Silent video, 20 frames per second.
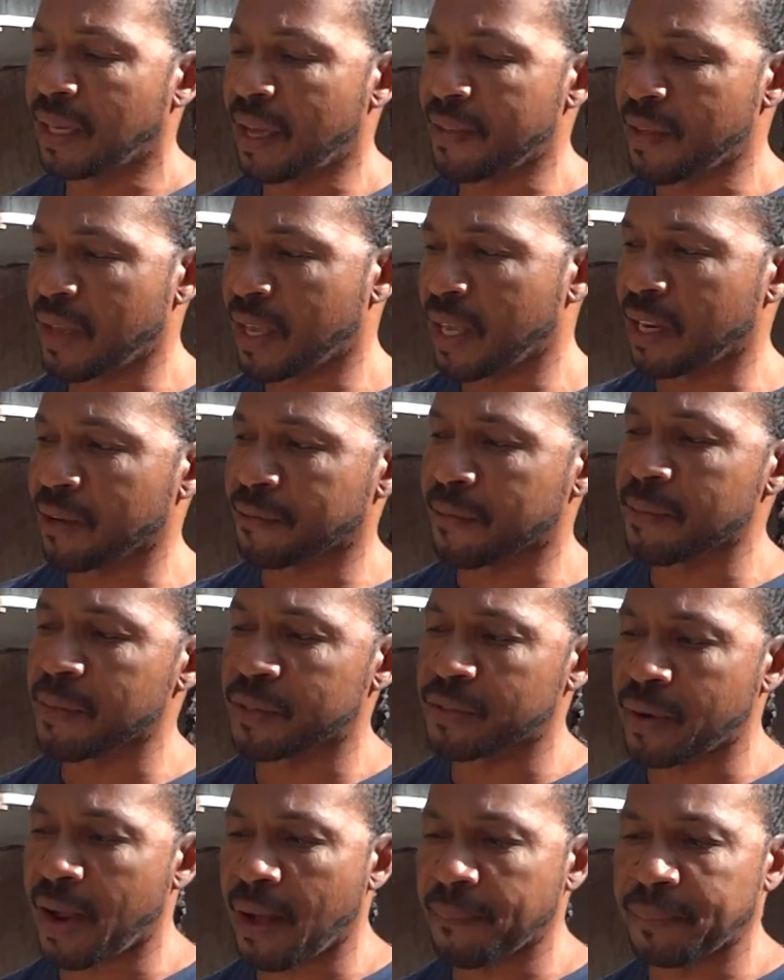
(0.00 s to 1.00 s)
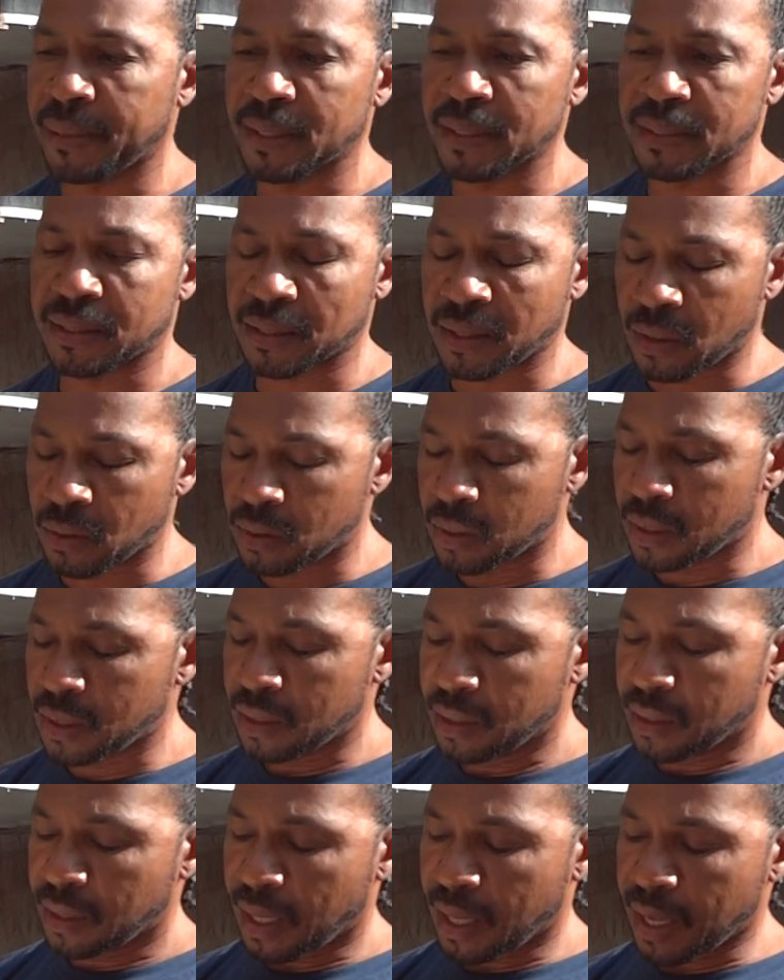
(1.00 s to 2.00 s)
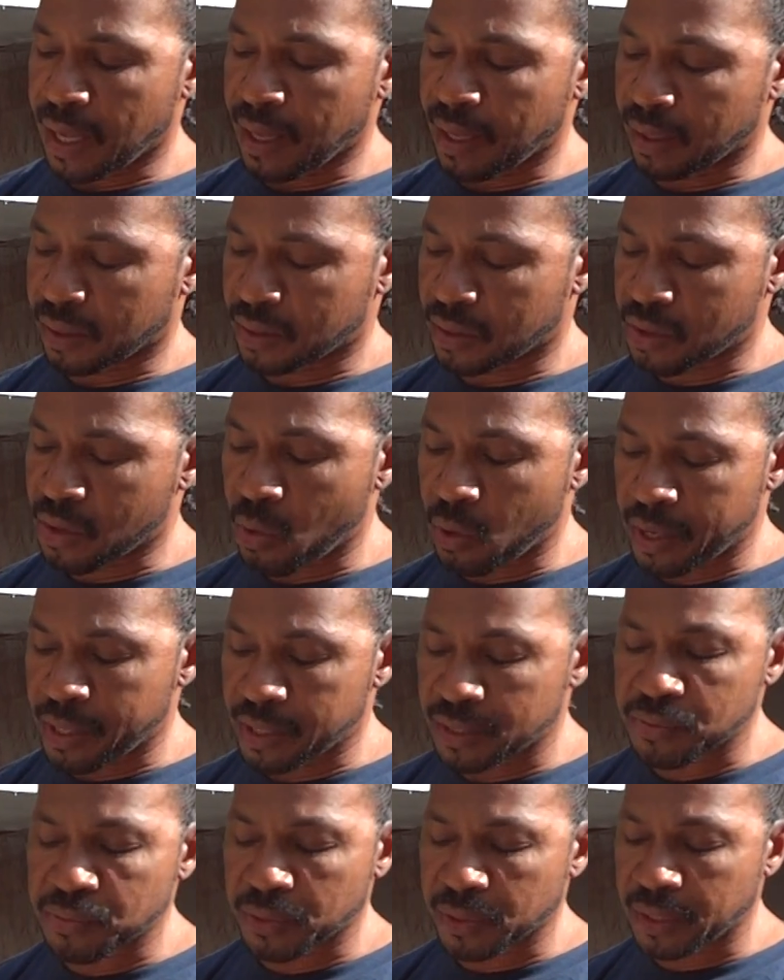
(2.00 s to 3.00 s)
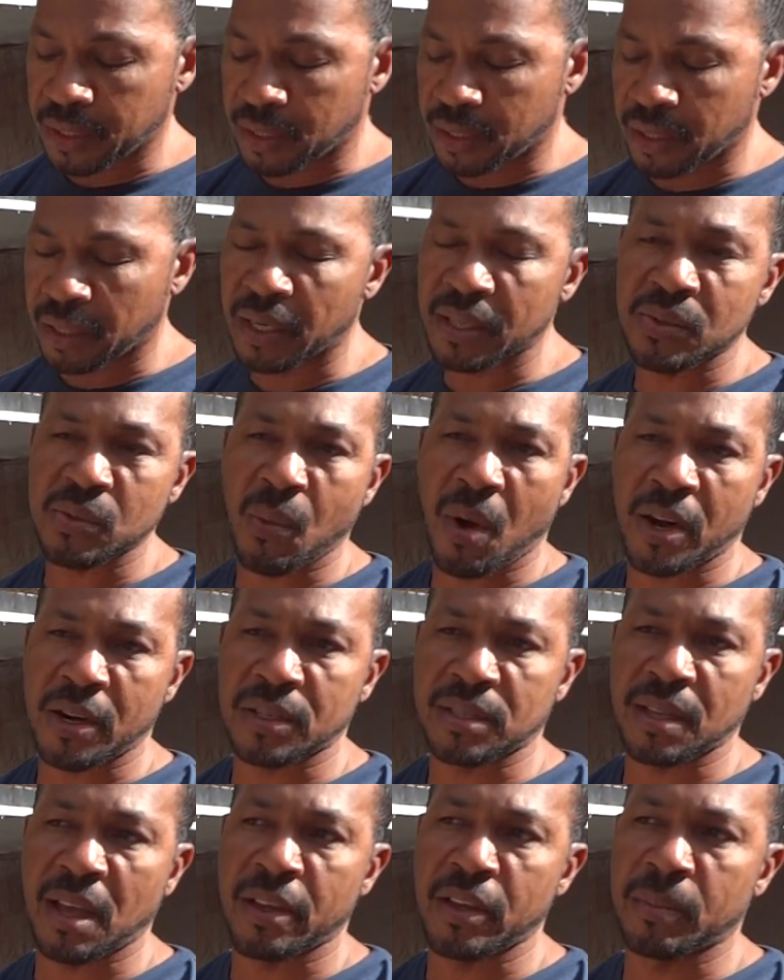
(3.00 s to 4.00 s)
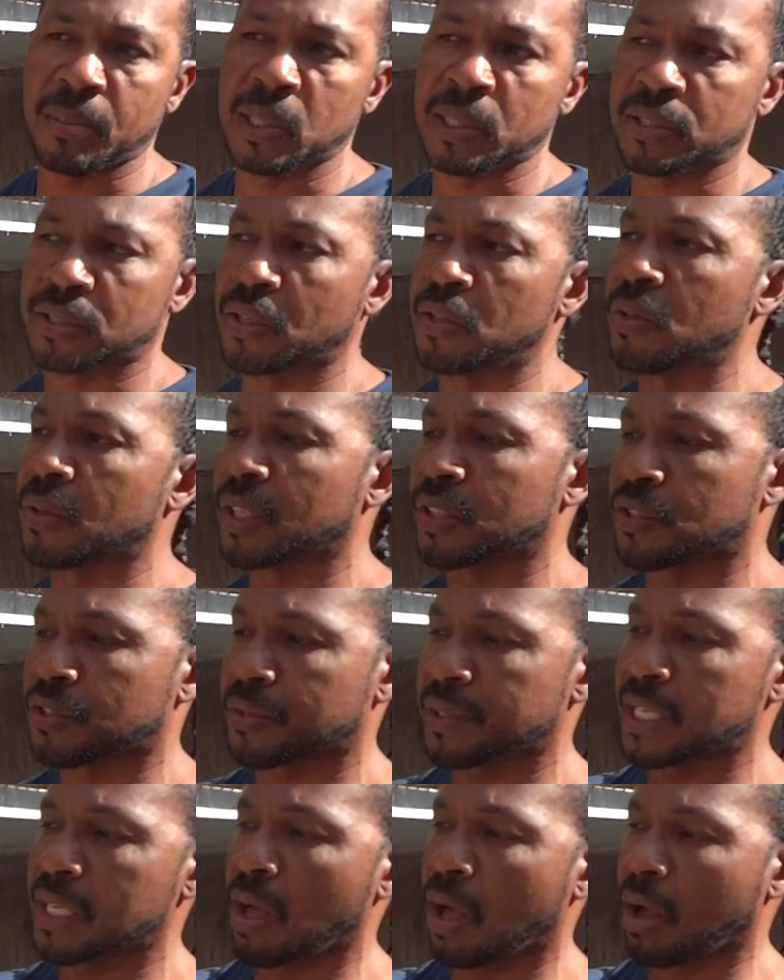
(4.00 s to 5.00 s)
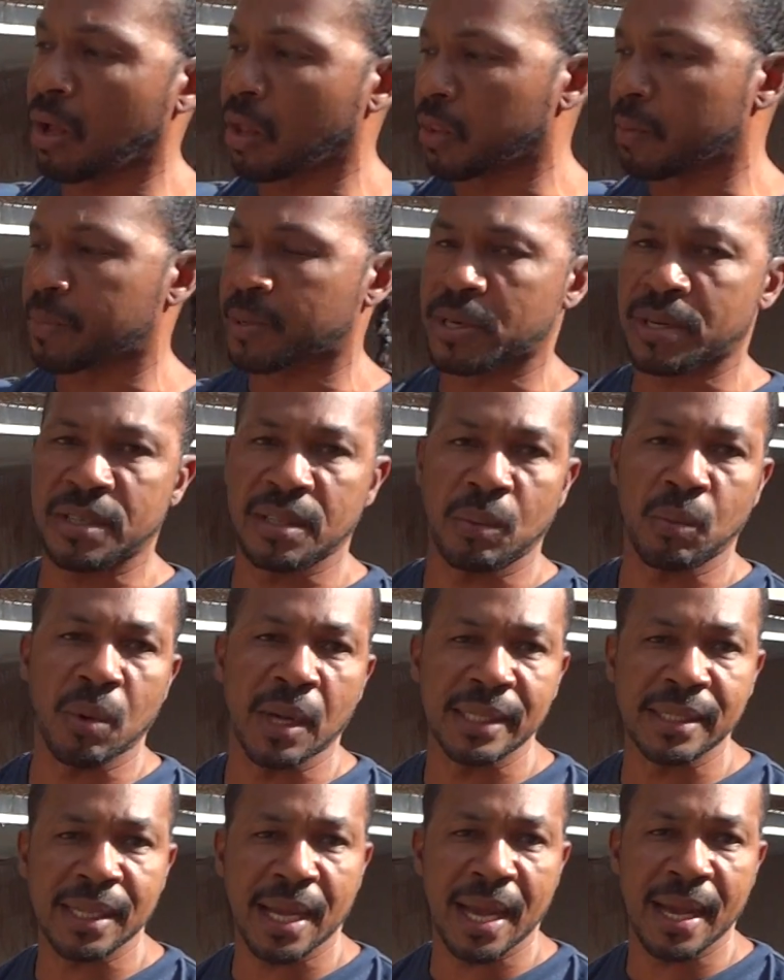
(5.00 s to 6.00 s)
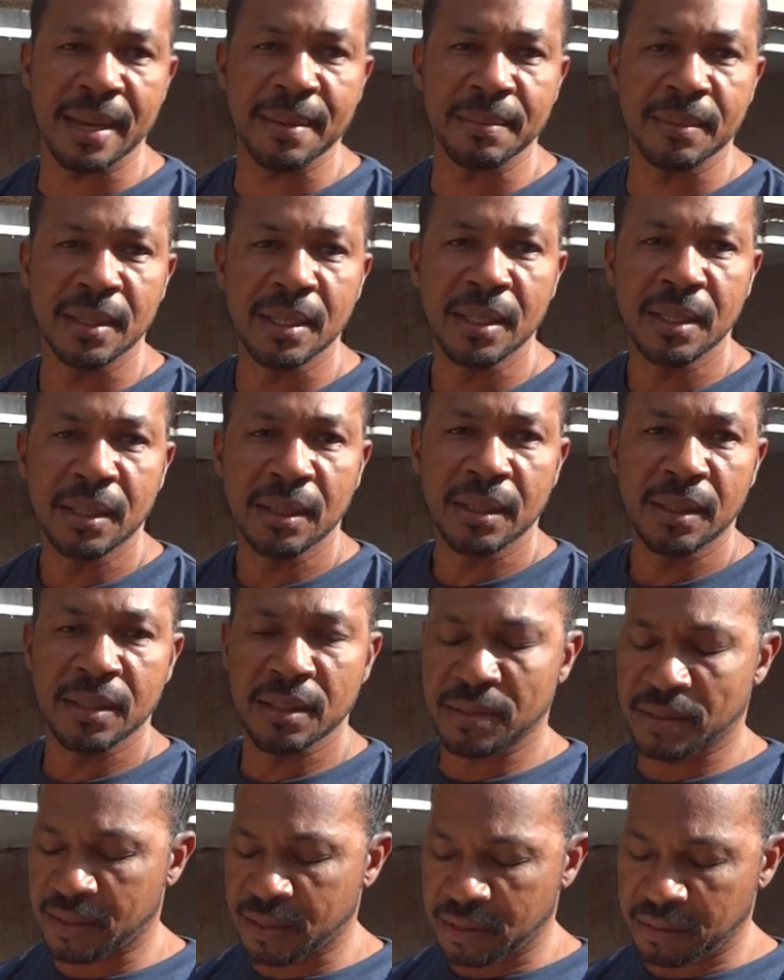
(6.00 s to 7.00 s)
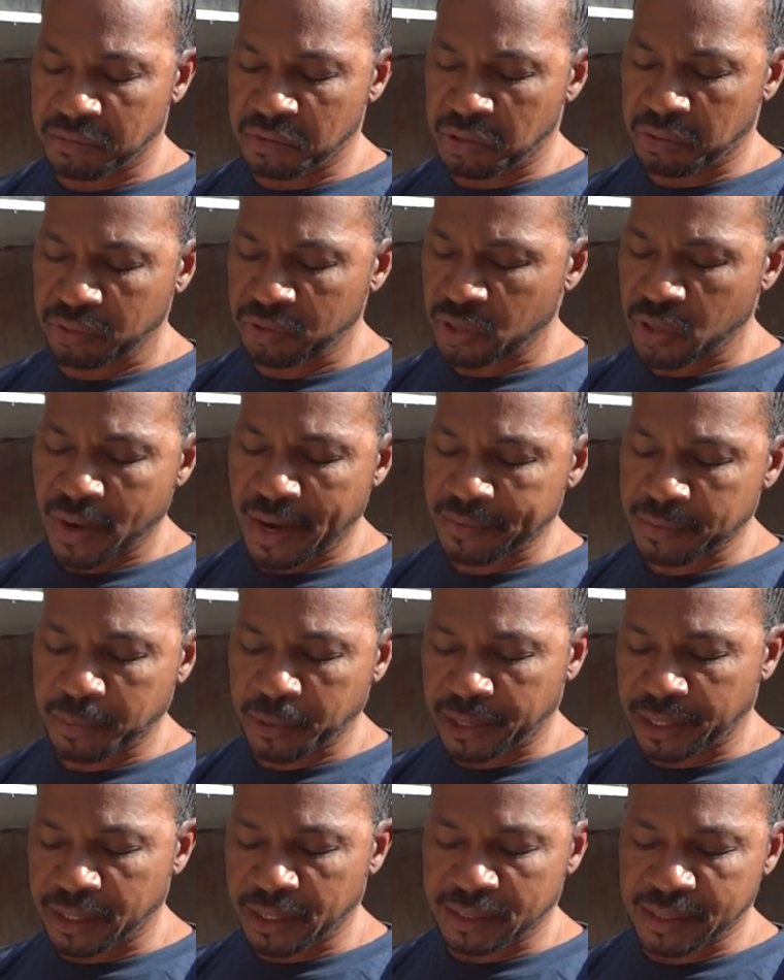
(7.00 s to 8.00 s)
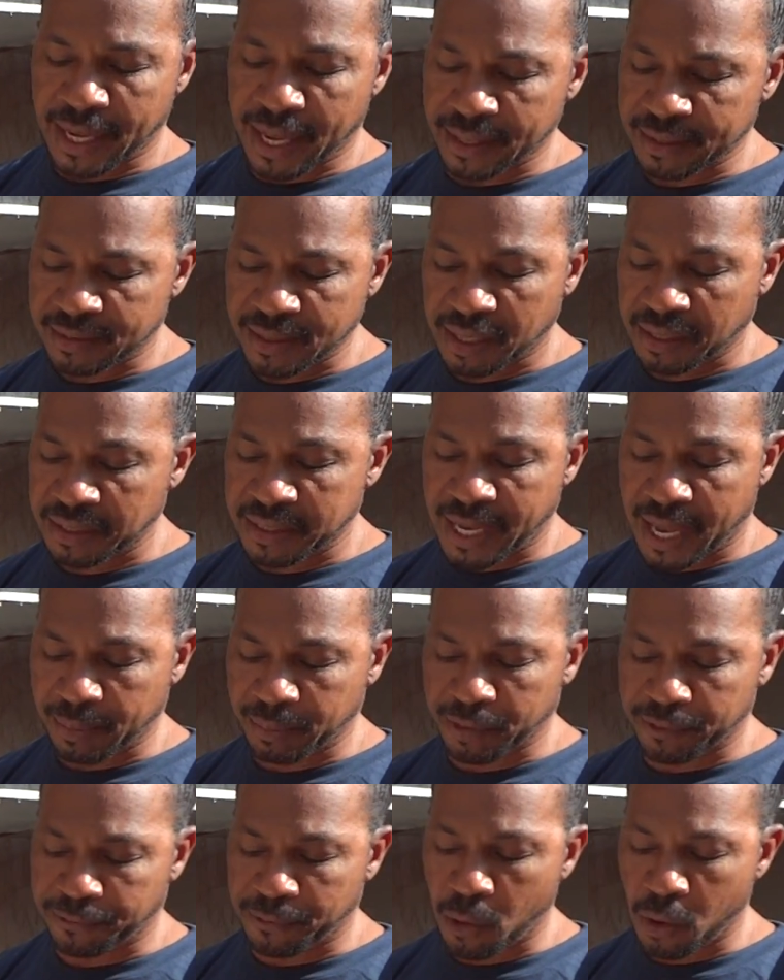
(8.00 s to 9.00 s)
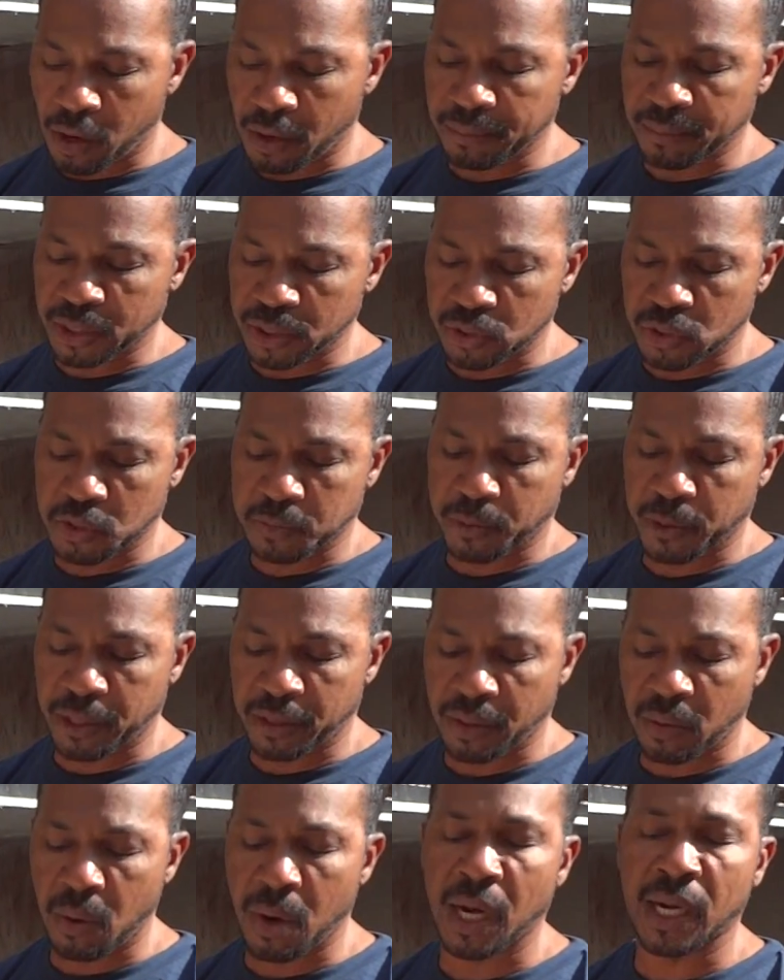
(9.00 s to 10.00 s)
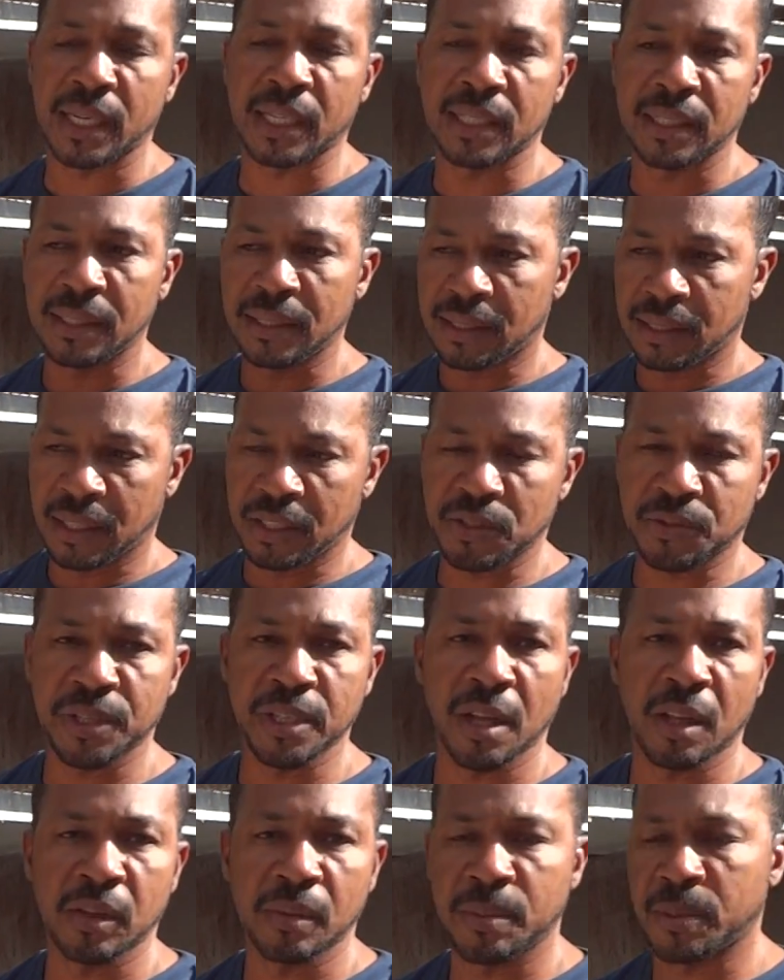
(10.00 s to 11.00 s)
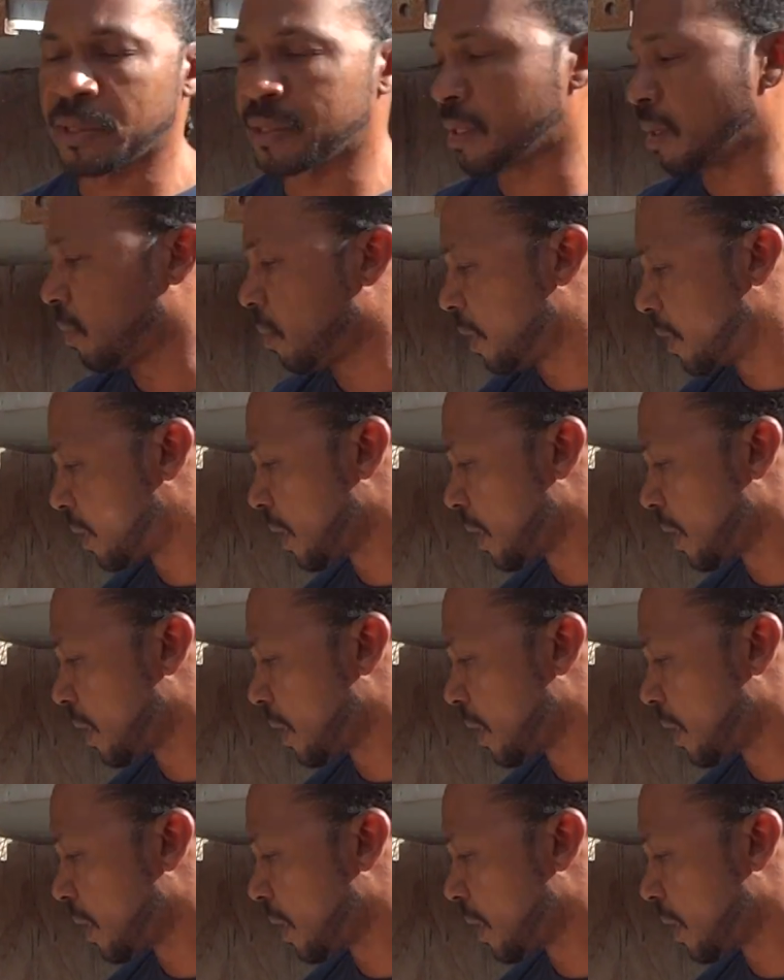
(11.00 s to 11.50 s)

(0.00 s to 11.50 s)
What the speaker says: And they get it from the droppings. So Corid is really good. It's water soluble, so you can treat all the birds at one time. You don't have to put it in it's not a tablet form, but you just put it in their water and treat all the birds at one